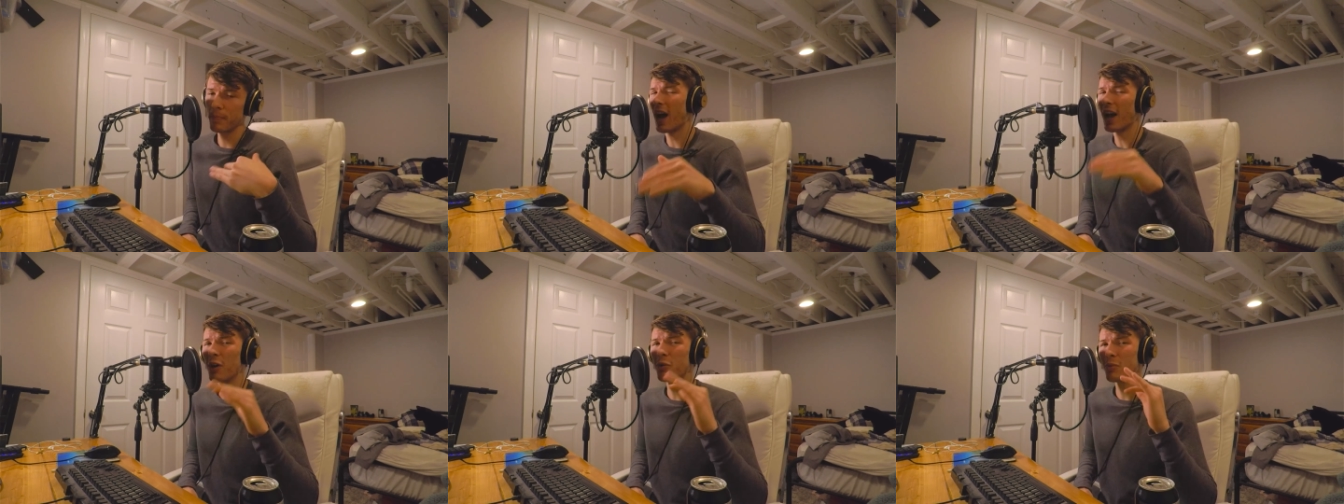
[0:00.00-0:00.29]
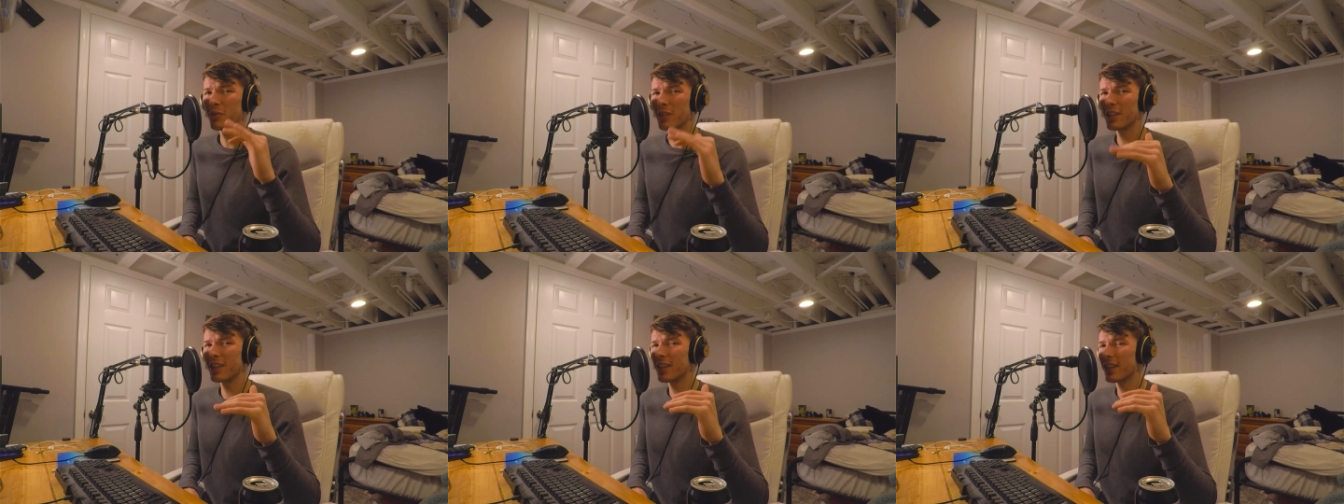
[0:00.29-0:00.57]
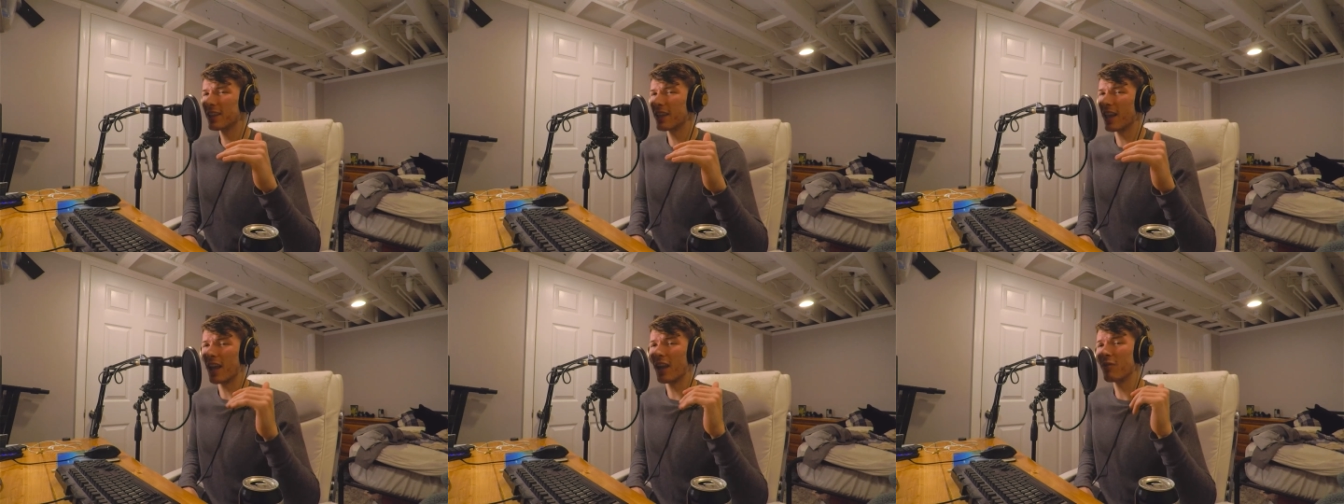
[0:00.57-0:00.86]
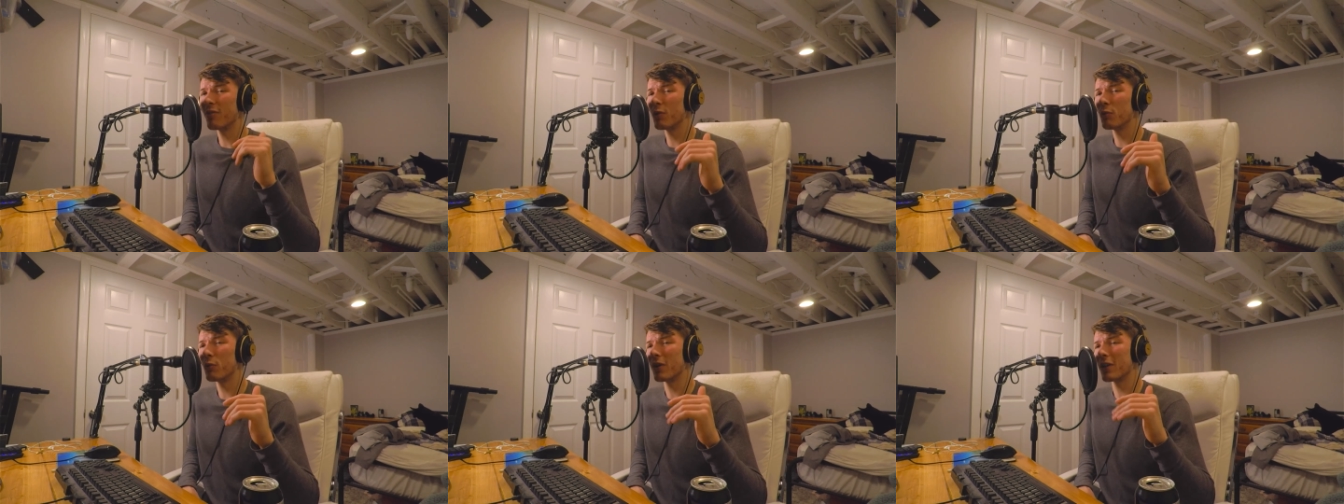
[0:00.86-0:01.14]
I don't really think the
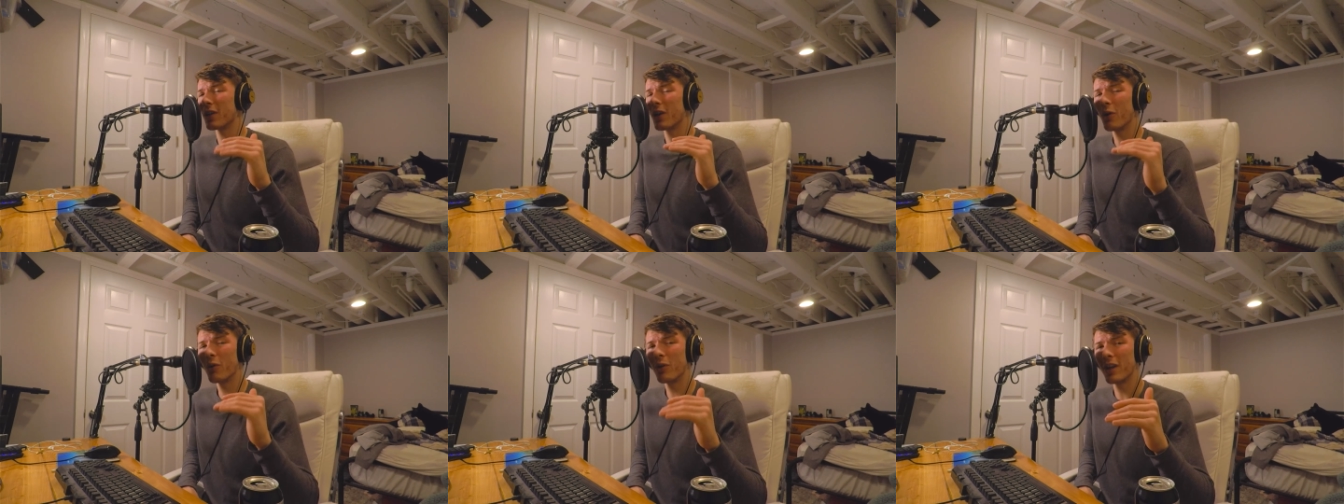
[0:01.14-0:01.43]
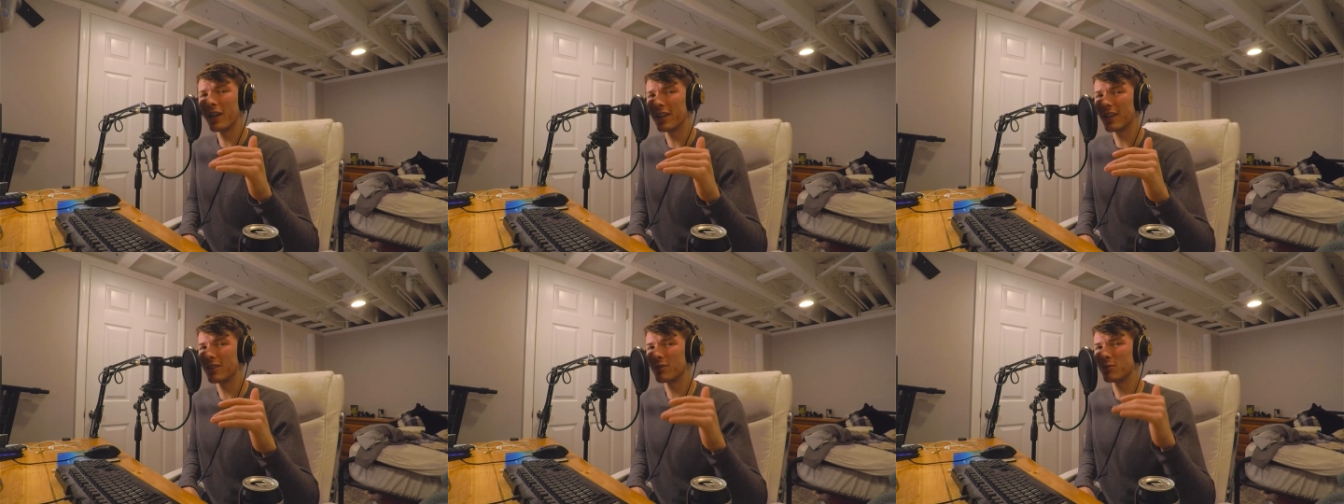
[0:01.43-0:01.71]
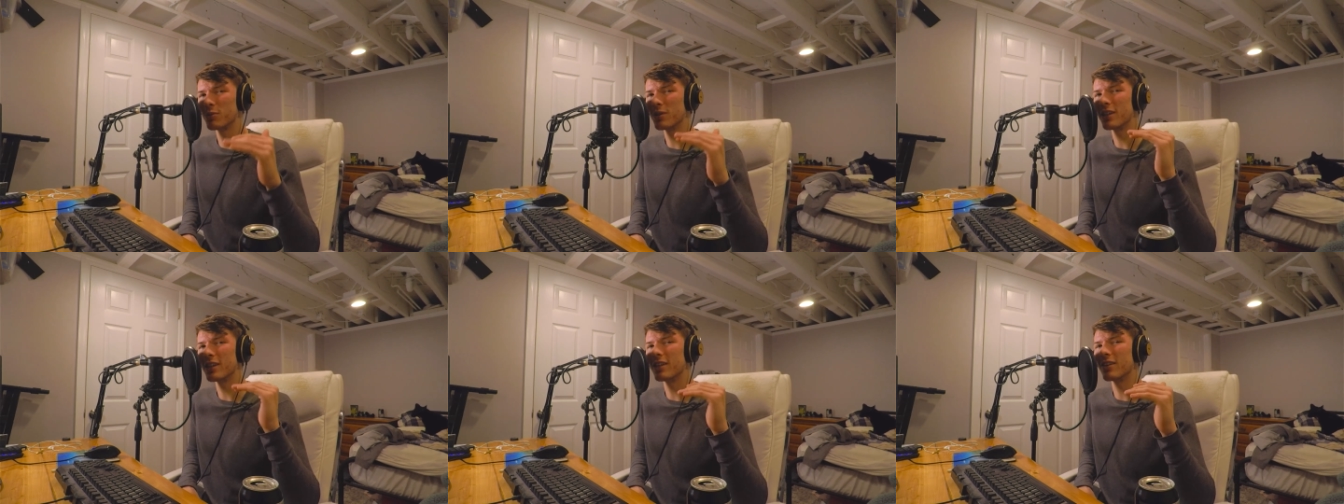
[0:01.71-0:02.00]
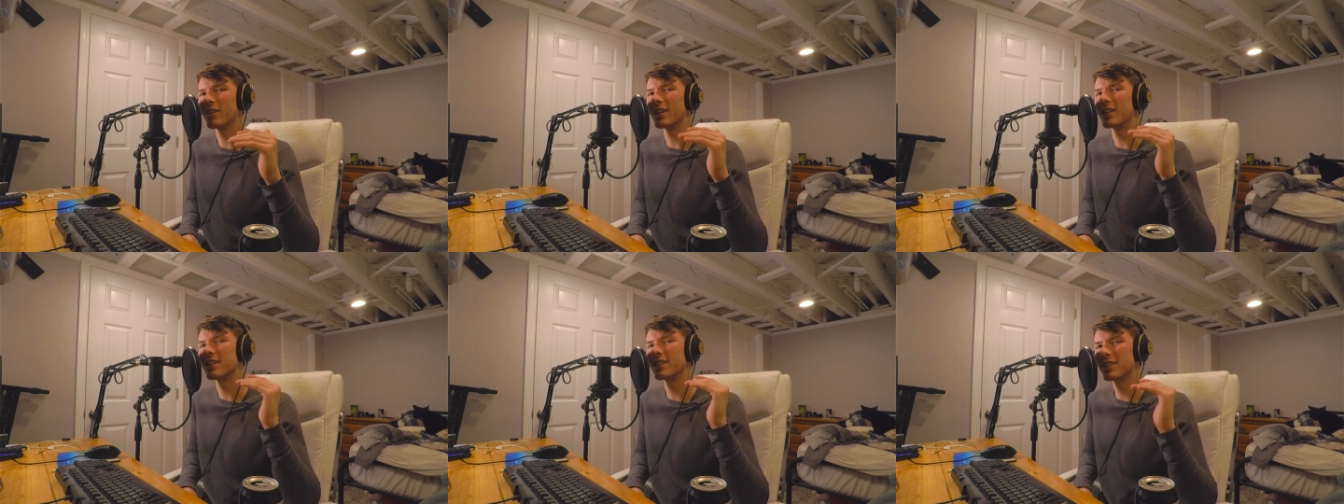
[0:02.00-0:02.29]
AV1 codec is really
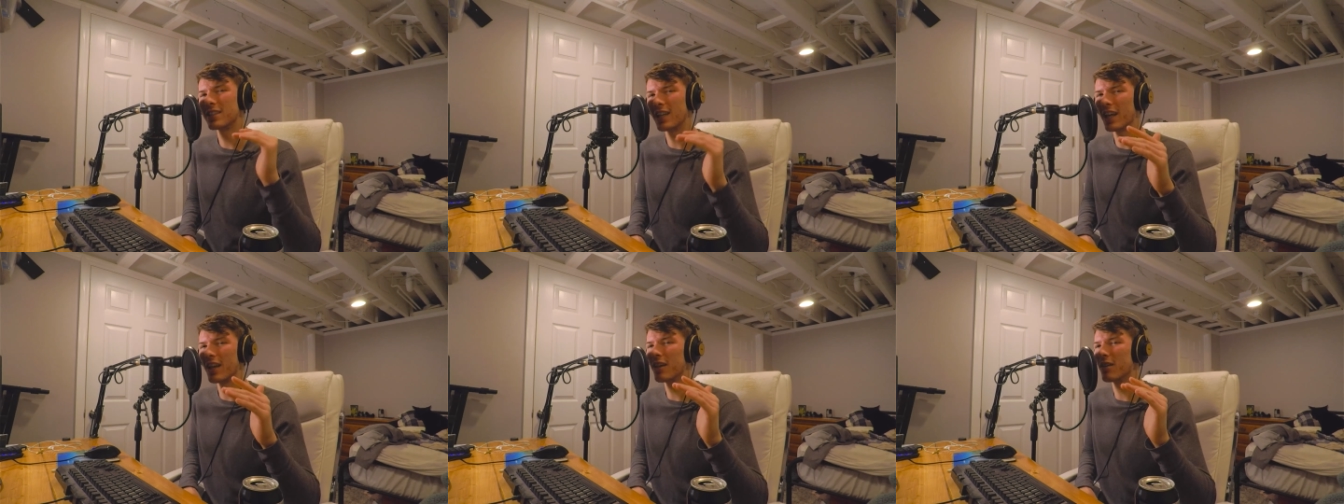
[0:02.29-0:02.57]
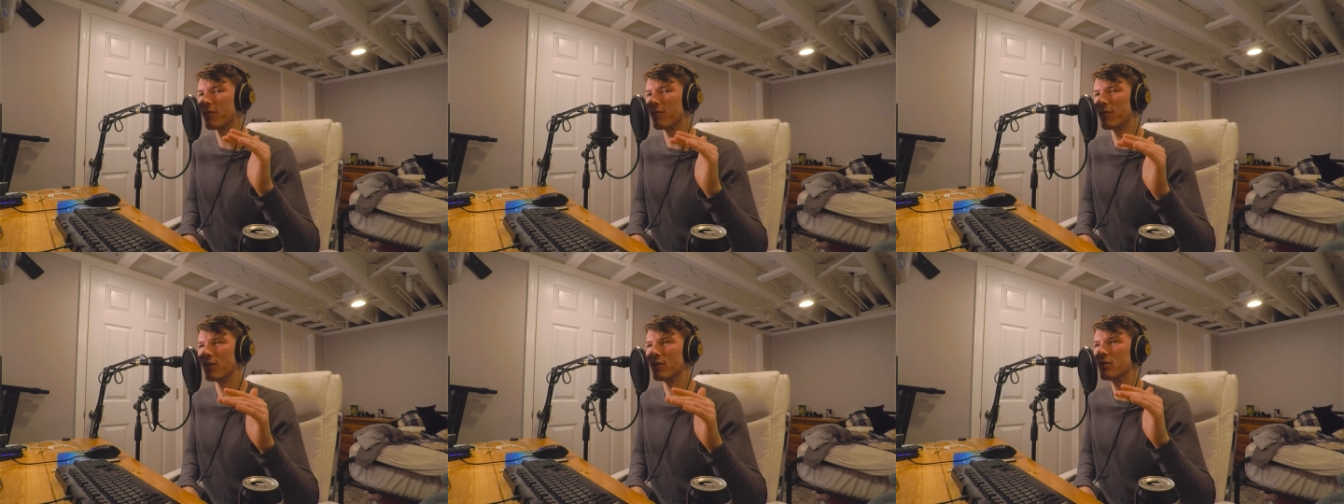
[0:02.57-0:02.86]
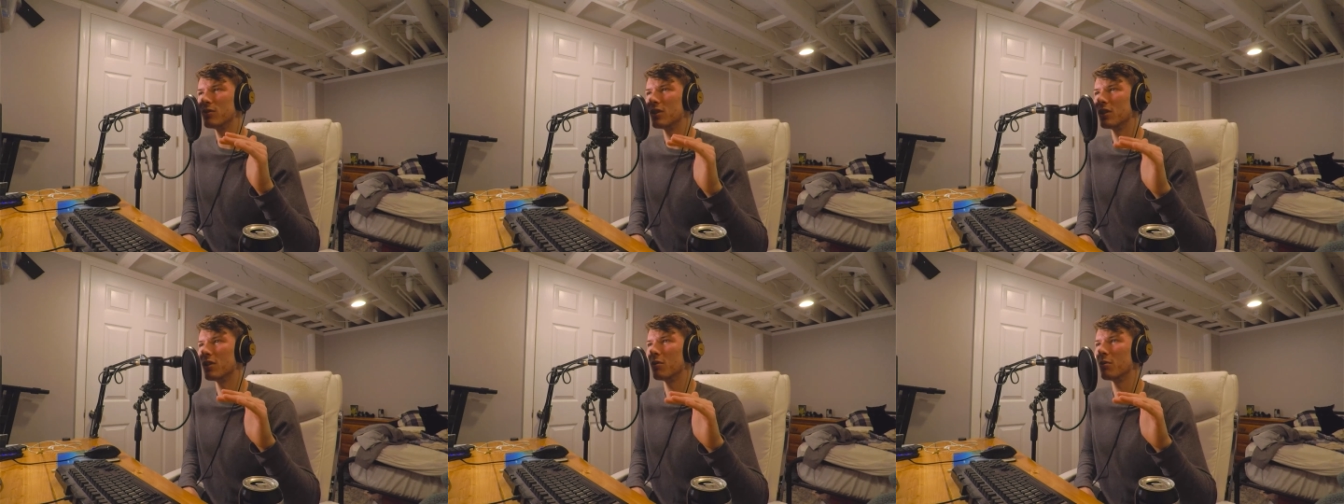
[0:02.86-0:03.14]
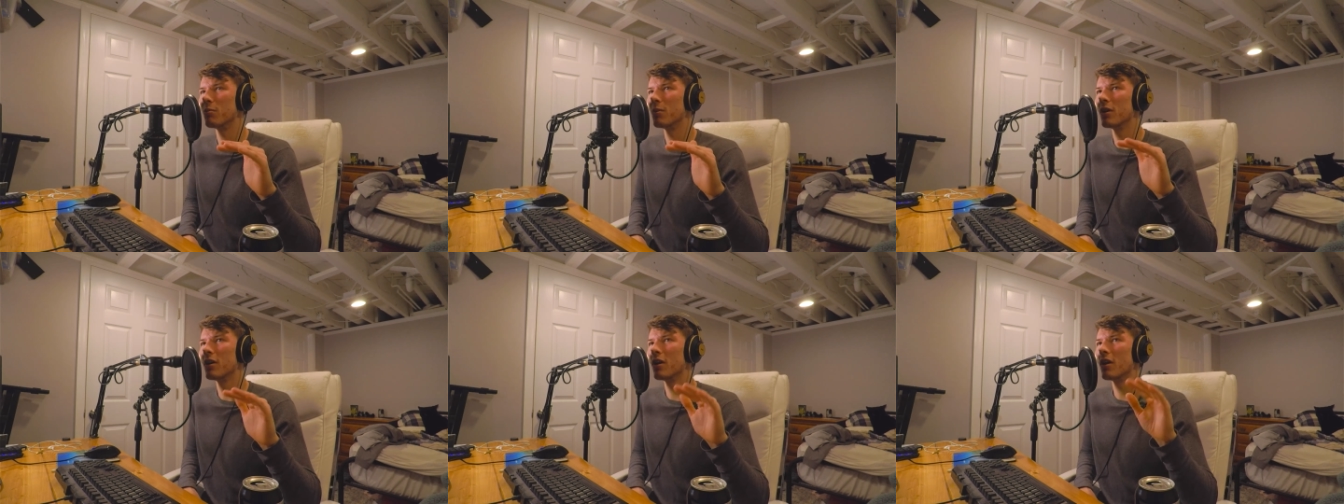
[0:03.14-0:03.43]
going to save YouTube